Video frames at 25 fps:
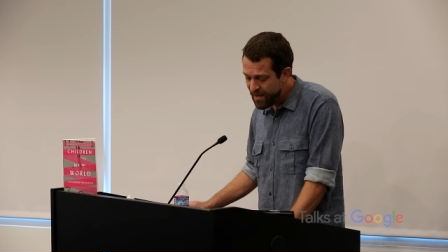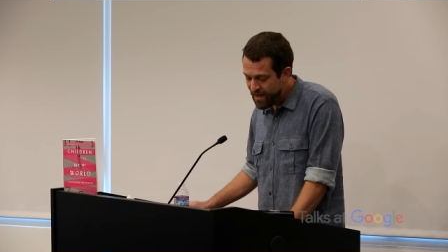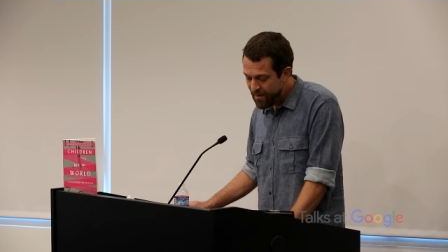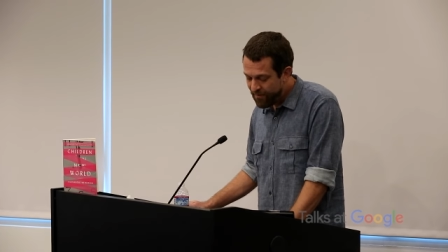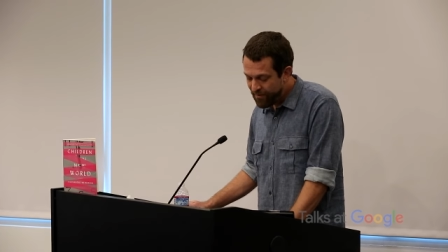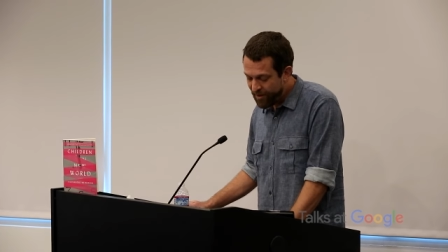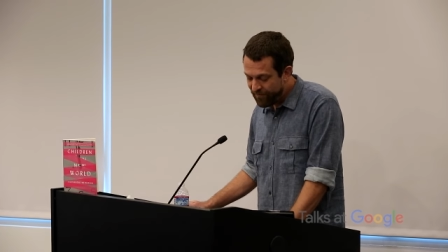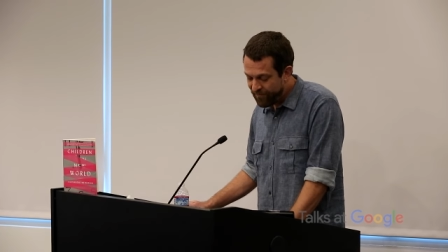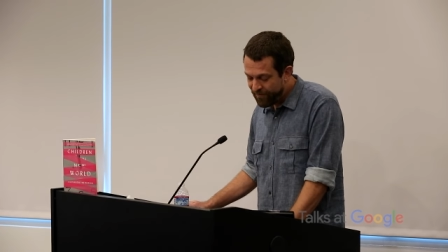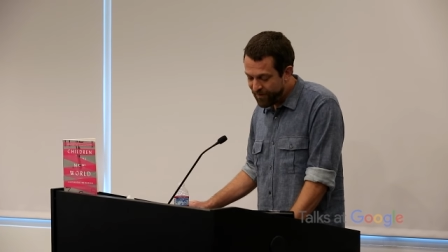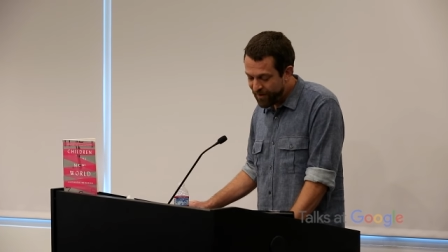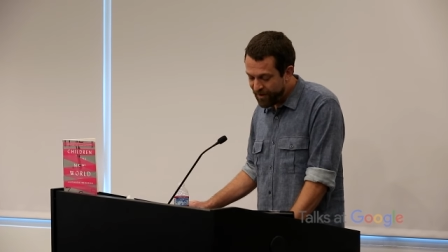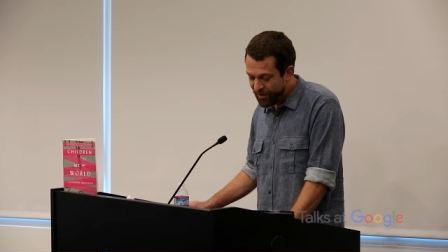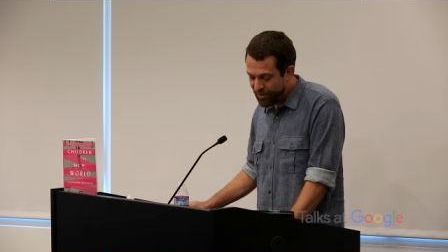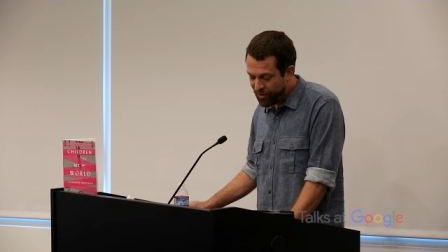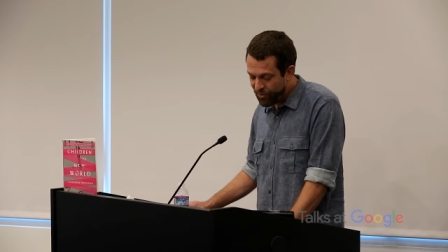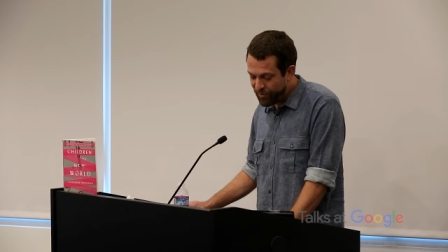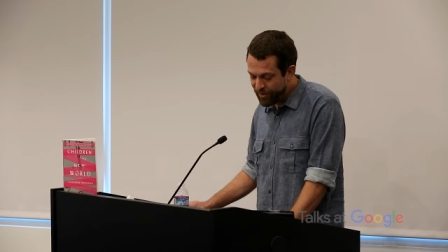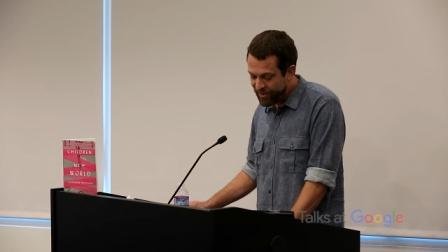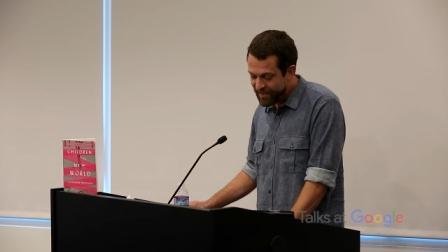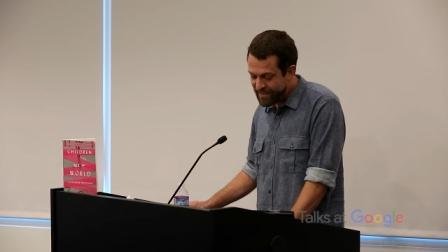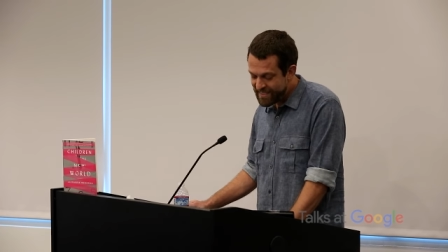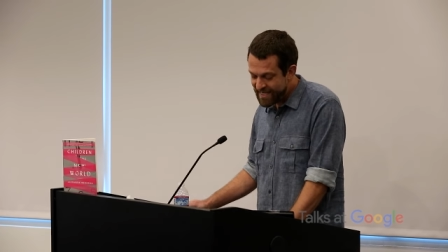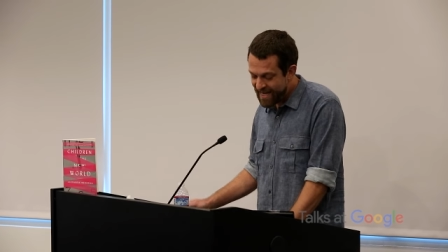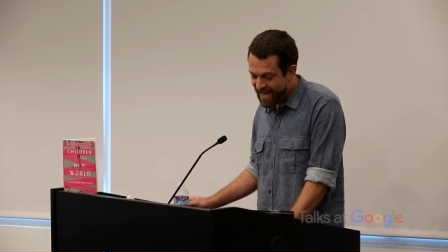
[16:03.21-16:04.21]
my father
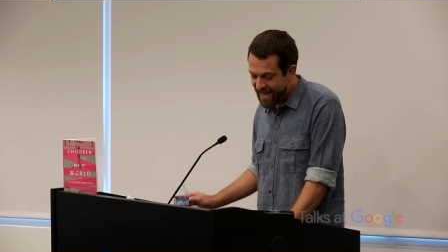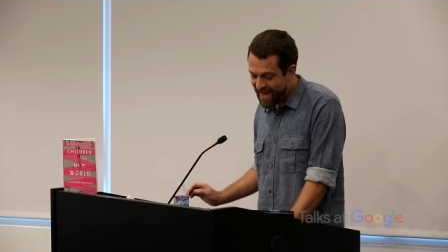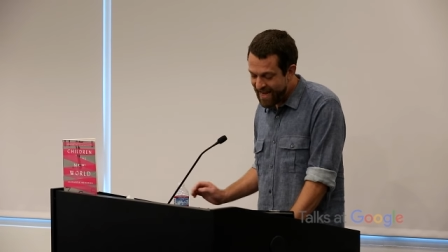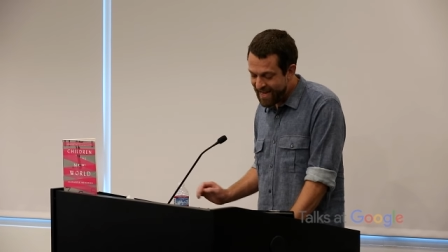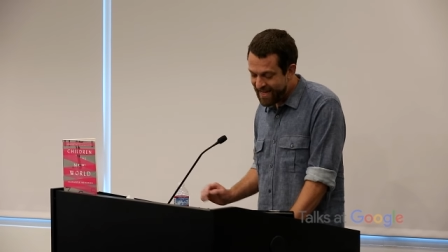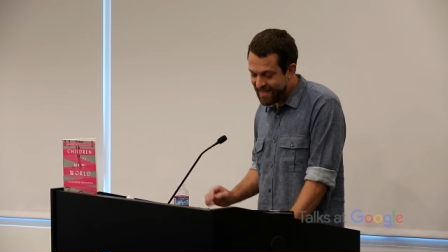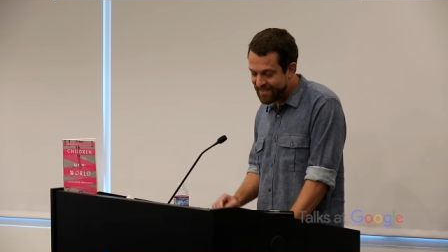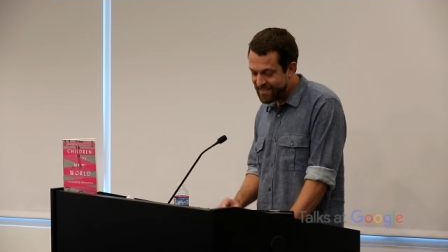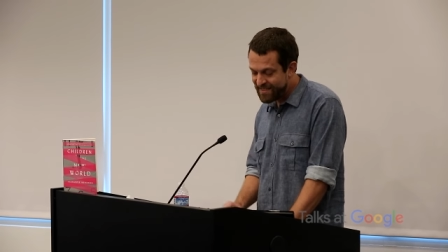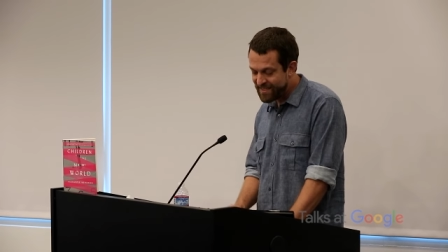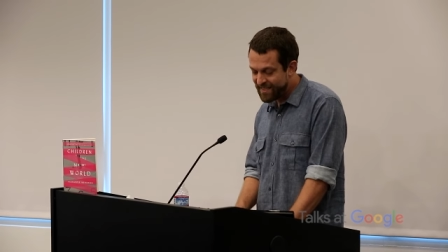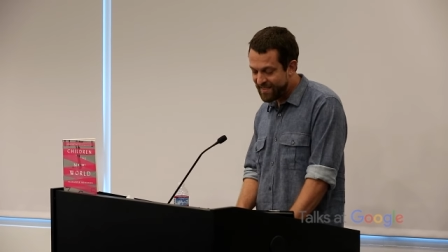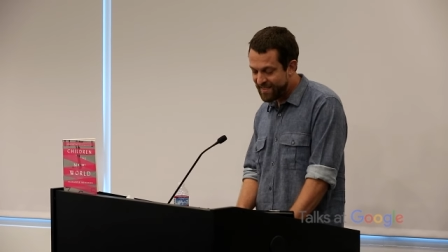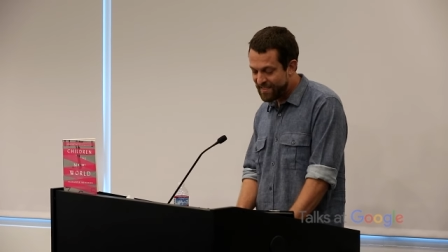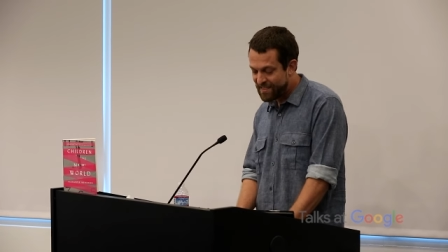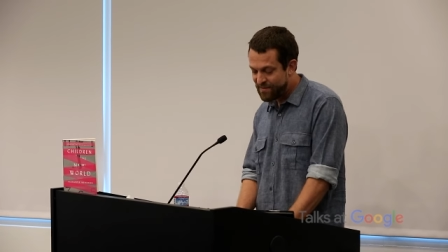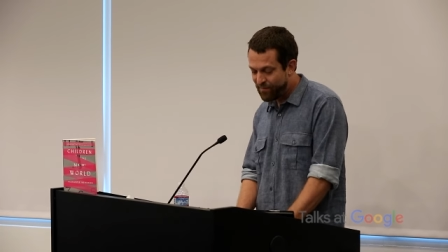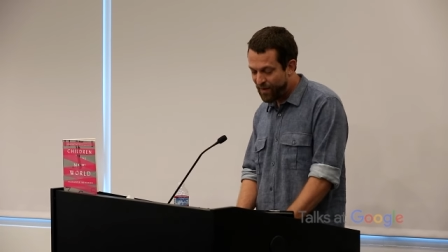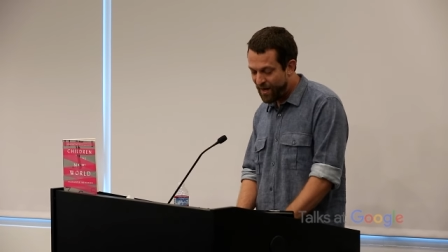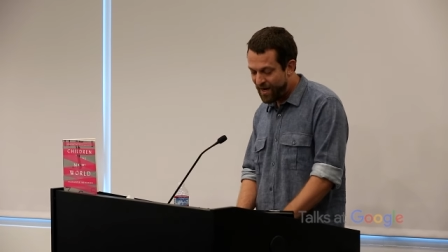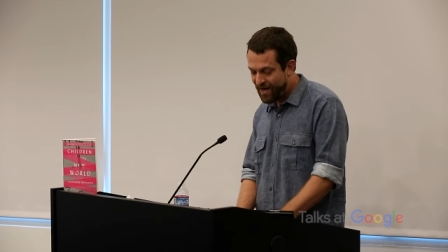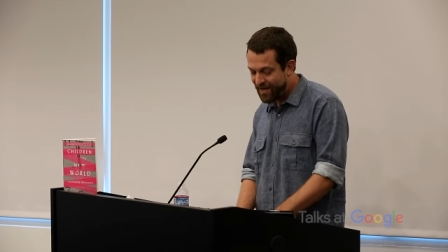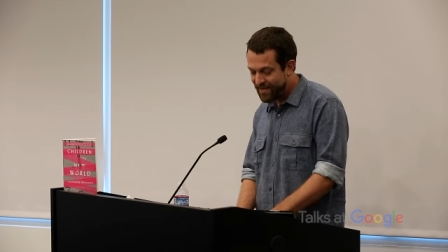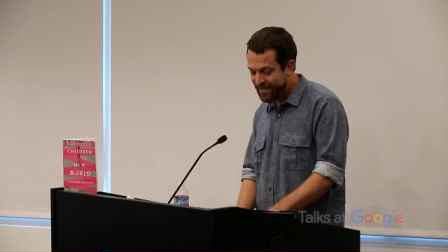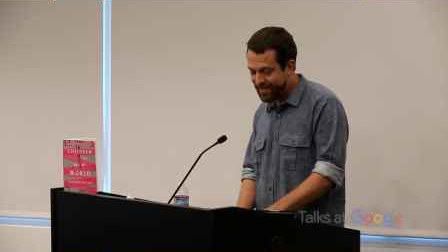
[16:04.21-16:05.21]
with his hands in his
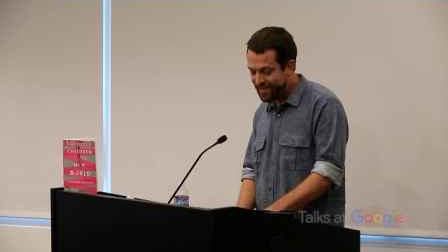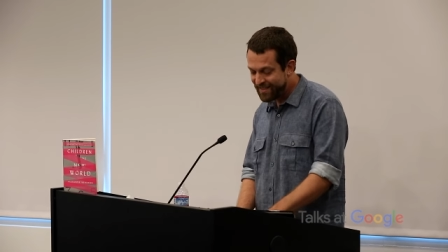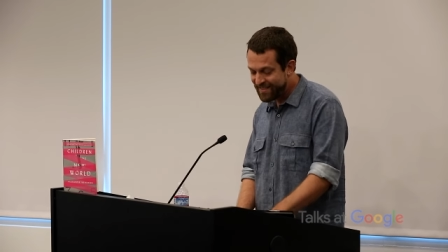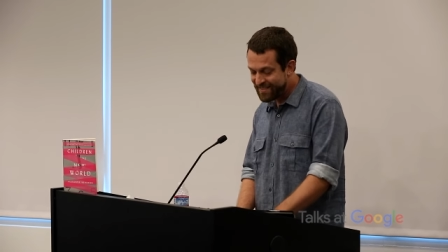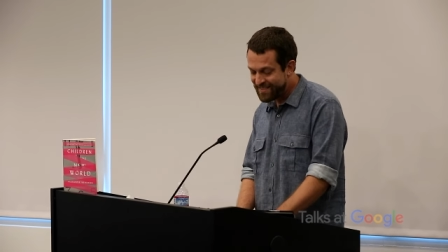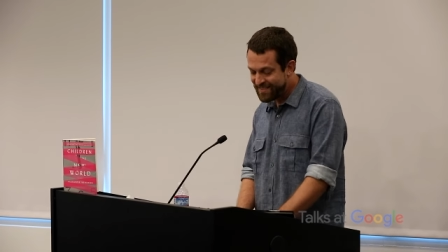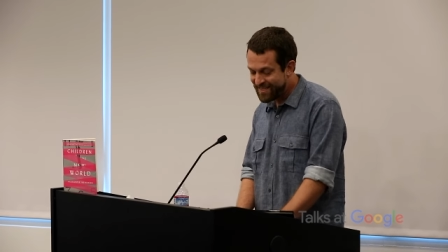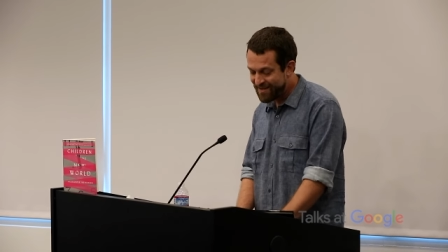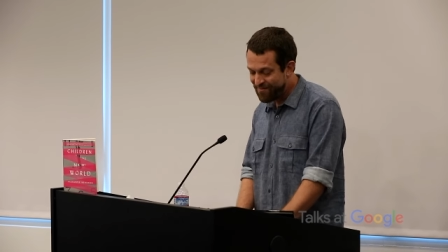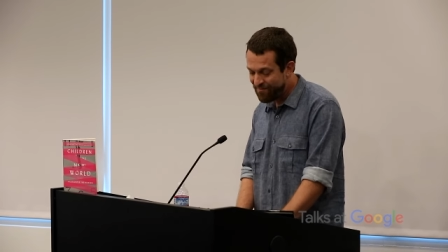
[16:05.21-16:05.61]
pockets,